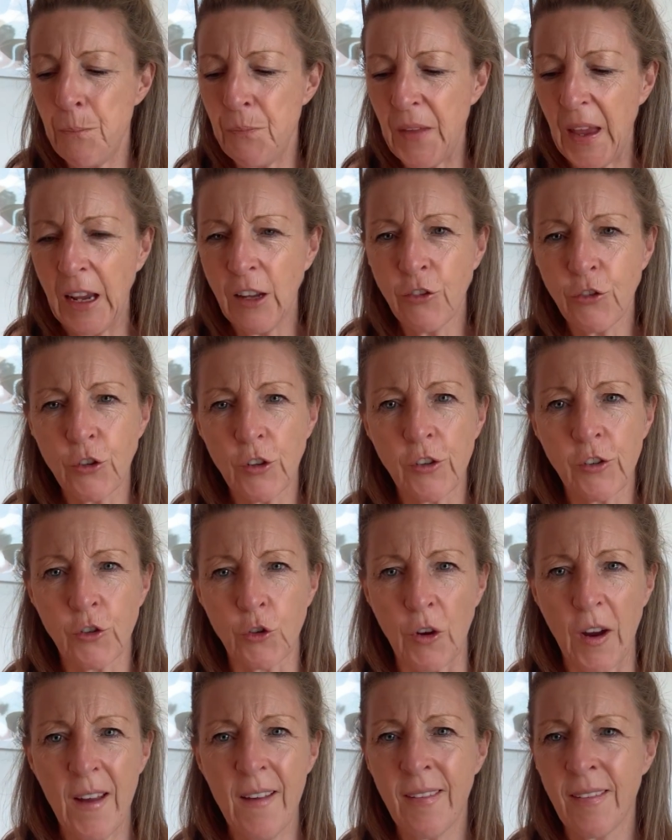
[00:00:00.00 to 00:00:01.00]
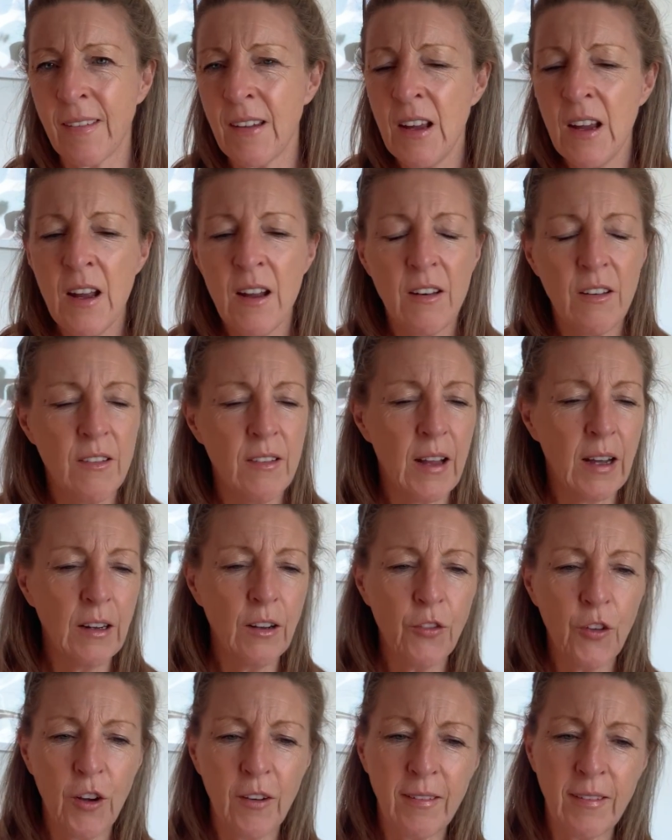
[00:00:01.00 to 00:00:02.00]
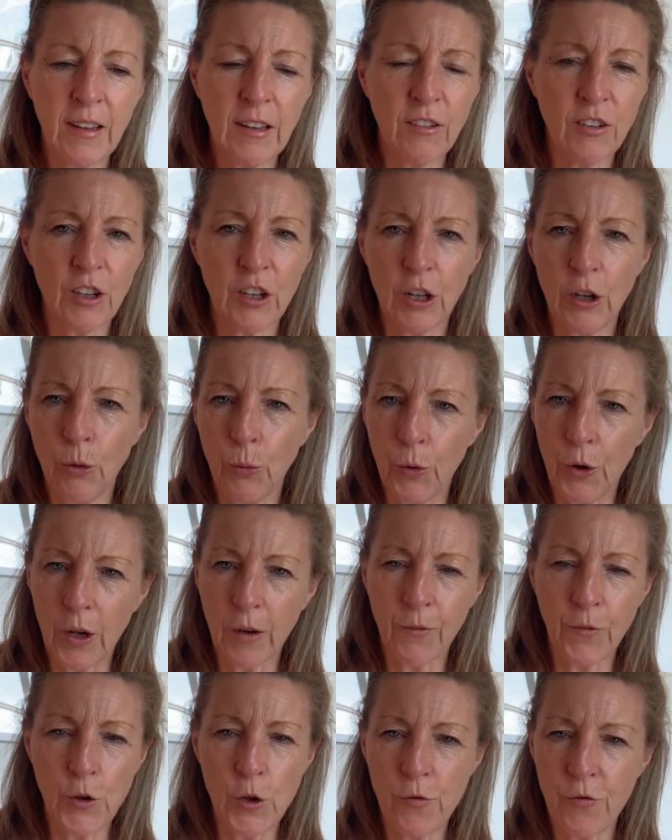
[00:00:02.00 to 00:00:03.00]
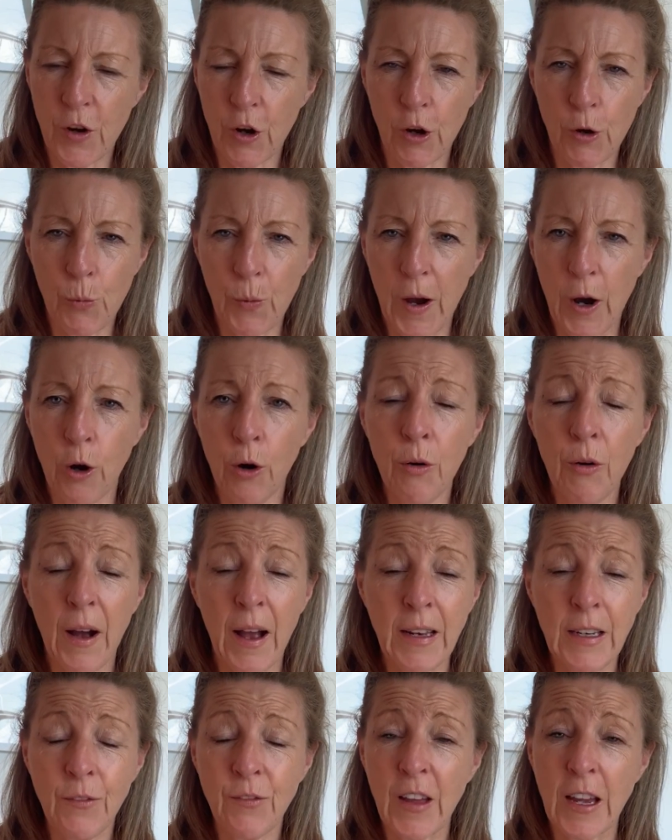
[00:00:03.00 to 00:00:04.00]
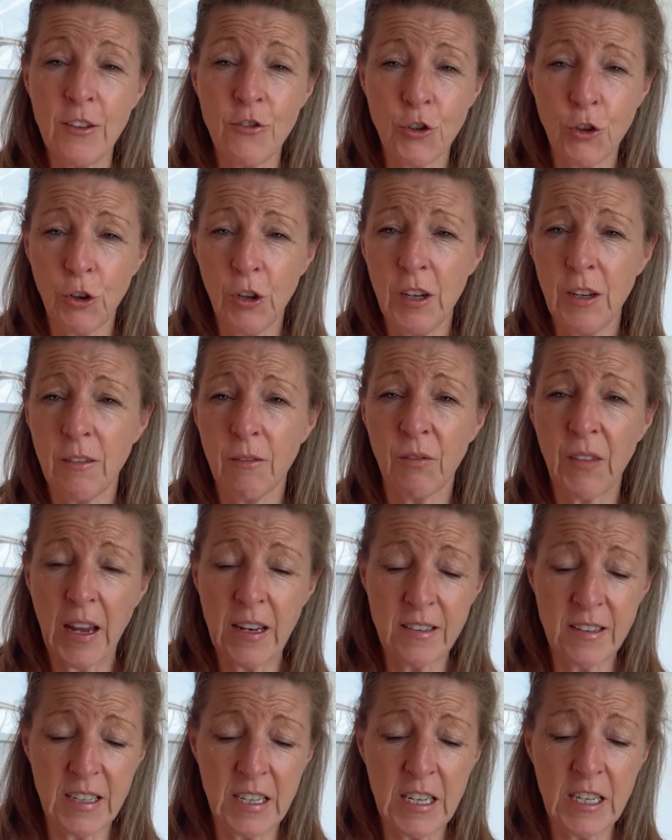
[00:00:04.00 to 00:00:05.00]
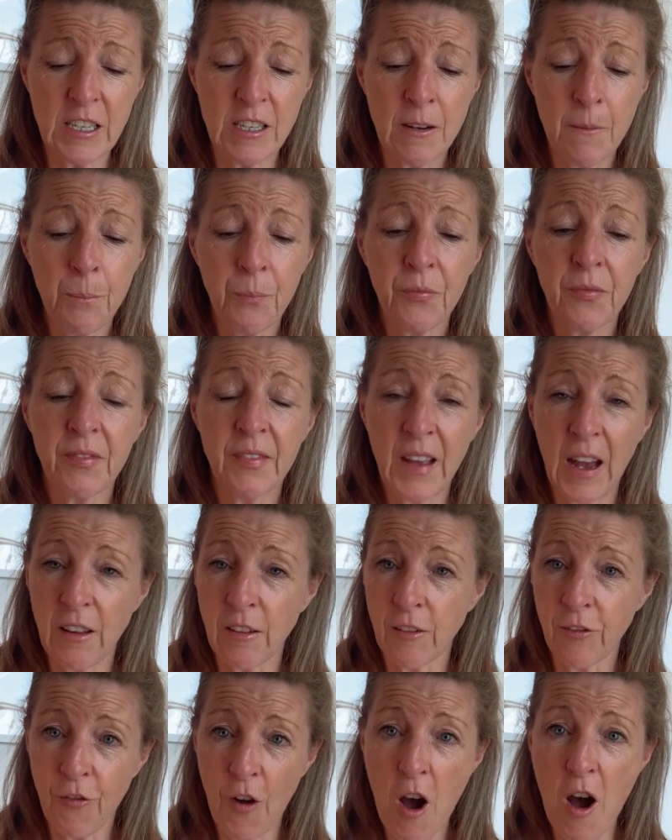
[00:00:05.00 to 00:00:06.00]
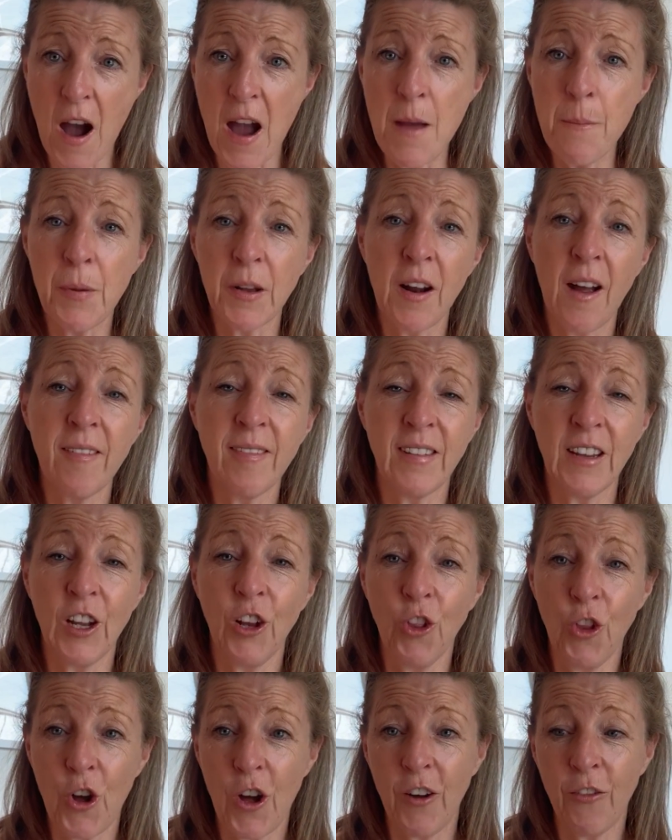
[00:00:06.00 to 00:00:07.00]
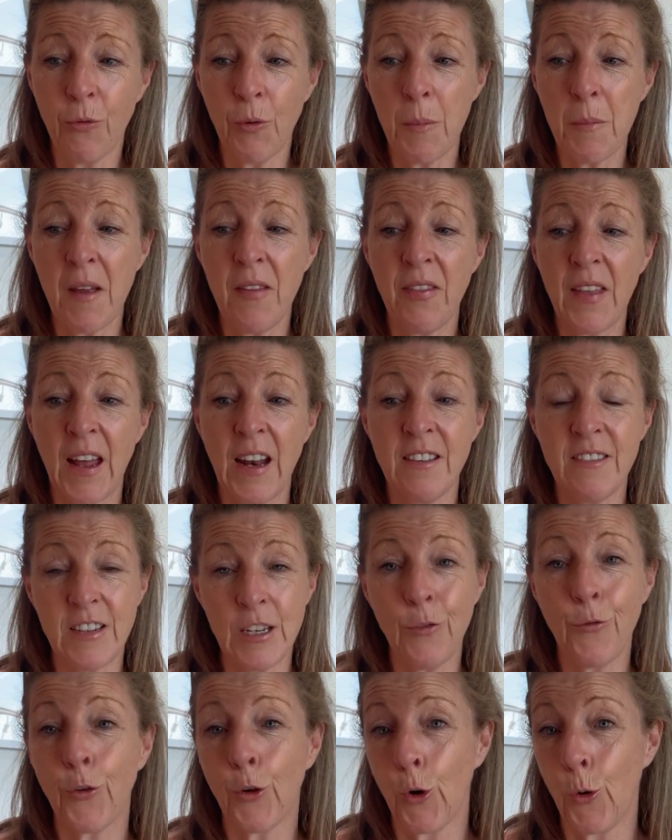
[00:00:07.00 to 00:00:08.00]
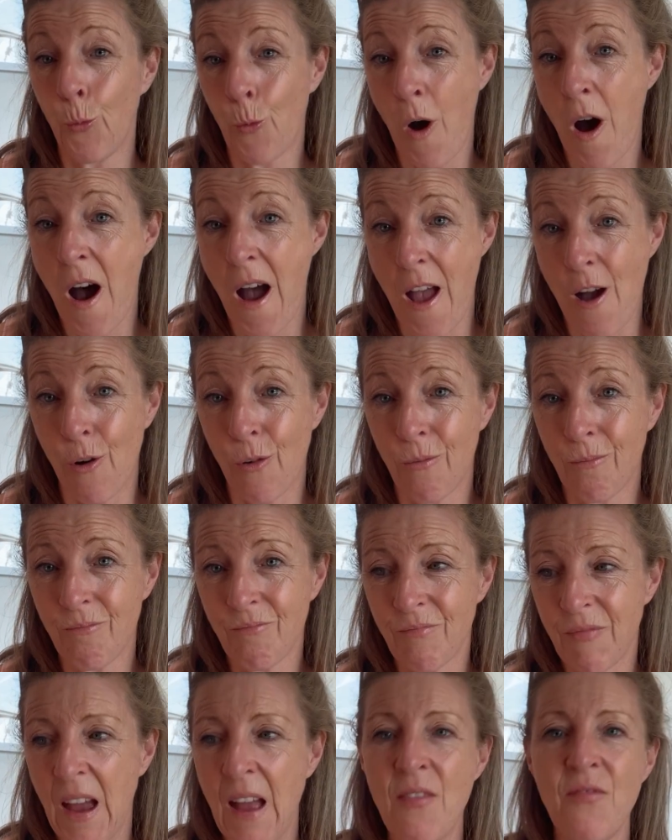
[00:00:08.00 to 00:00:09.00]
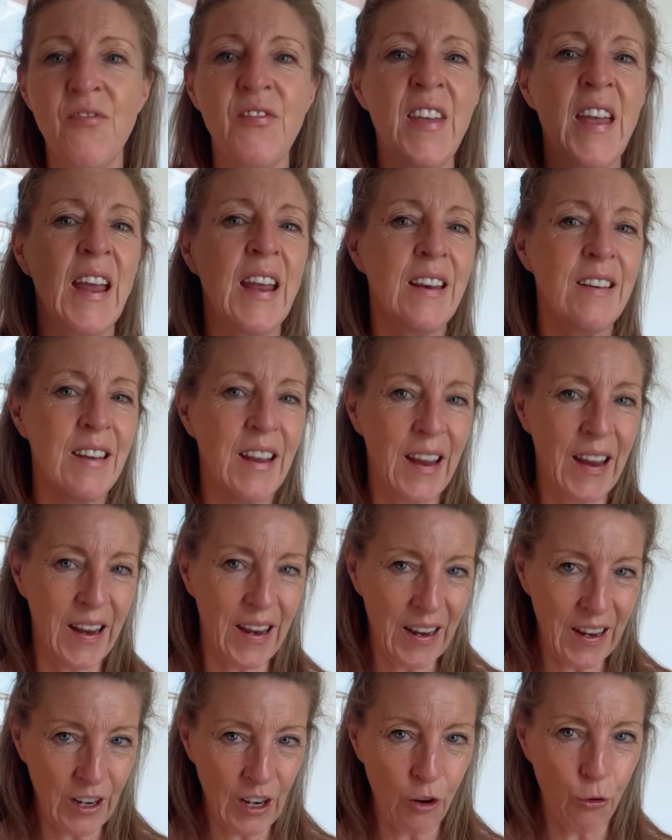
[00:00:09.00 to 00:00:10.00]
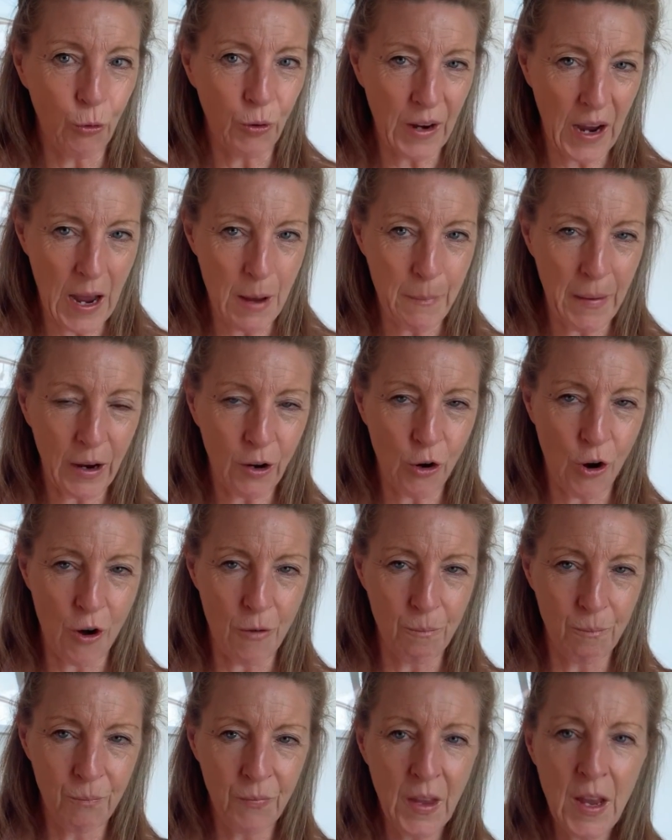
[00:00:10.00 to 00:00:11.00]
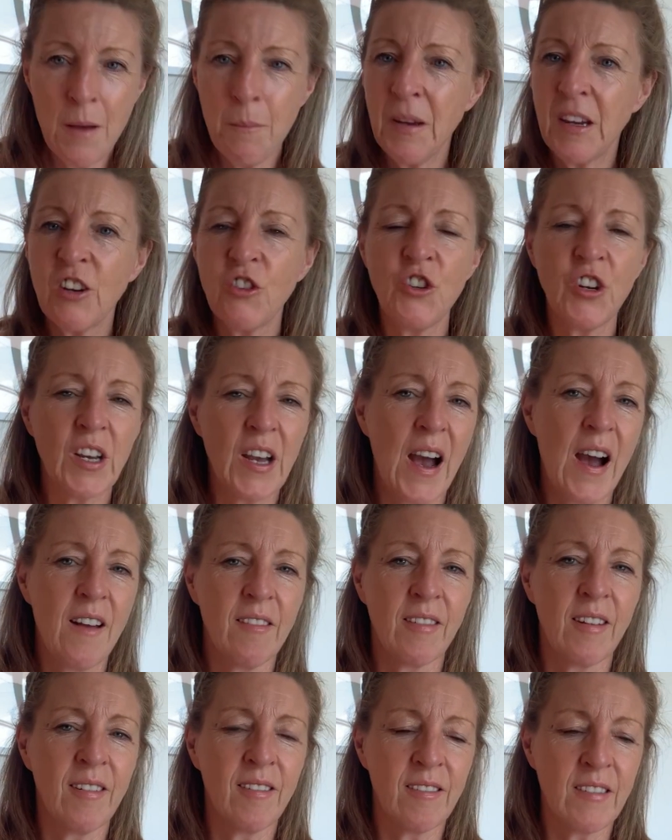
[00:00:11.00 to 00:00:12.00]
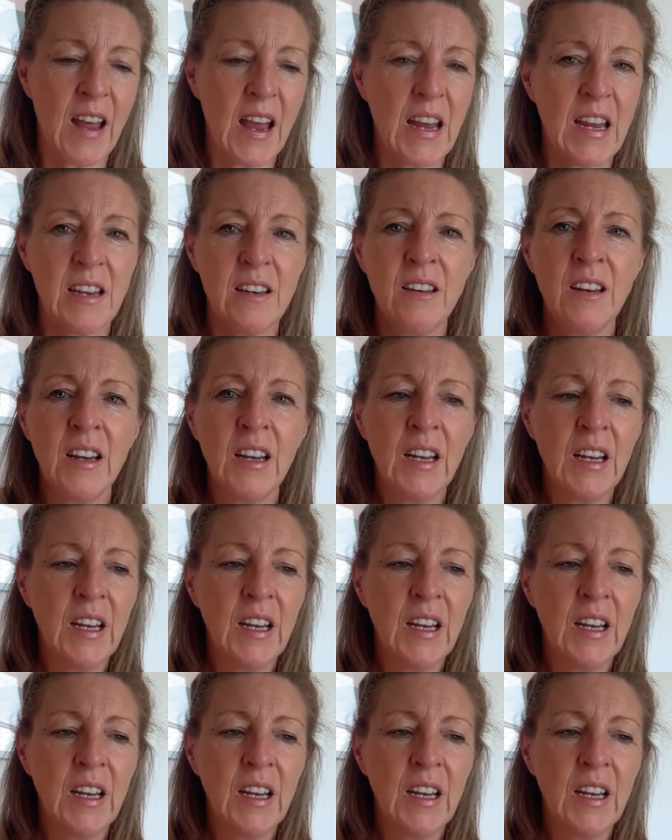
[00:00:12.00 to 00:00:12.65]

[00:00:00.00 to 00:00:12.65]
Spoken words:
extra stress, none of those things are going to work for you very well. And if they did, that's fine. But I see a lot of women that it did for a while, and then it all came back on, because you can't sustain